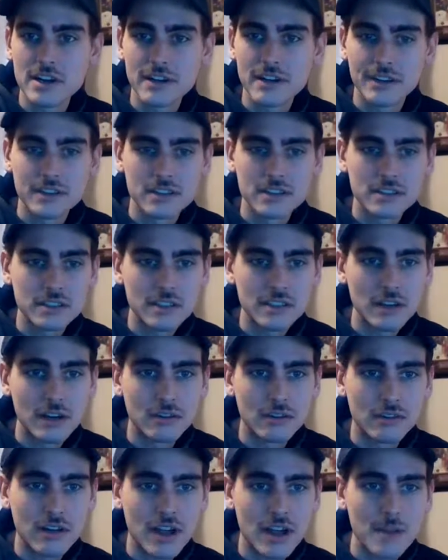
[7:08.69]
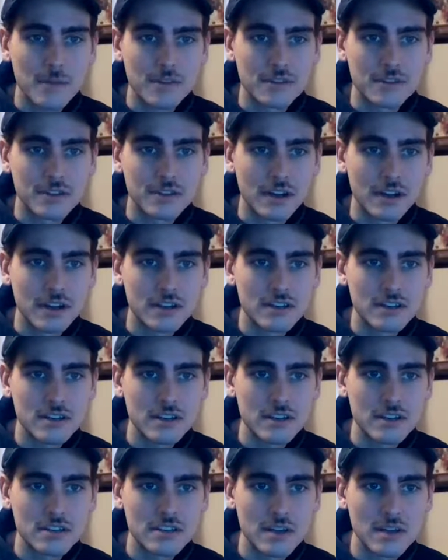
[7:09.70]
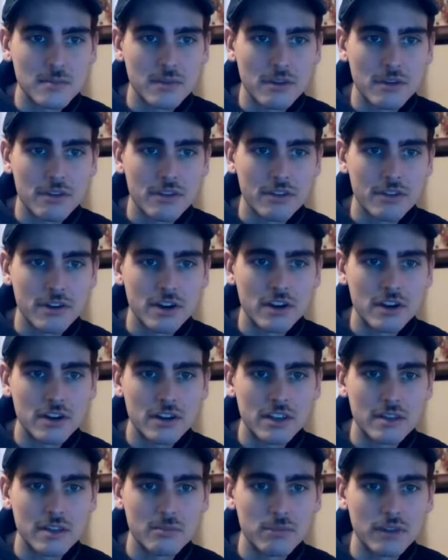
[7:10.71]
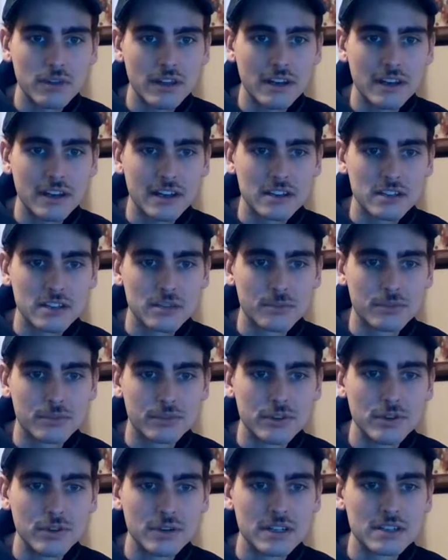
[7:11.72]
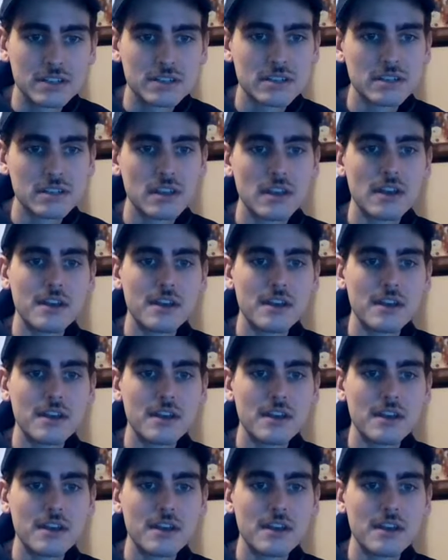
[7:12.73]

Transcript: I'm going to see how Reimer's done. December 3rd, he played against the Bruins.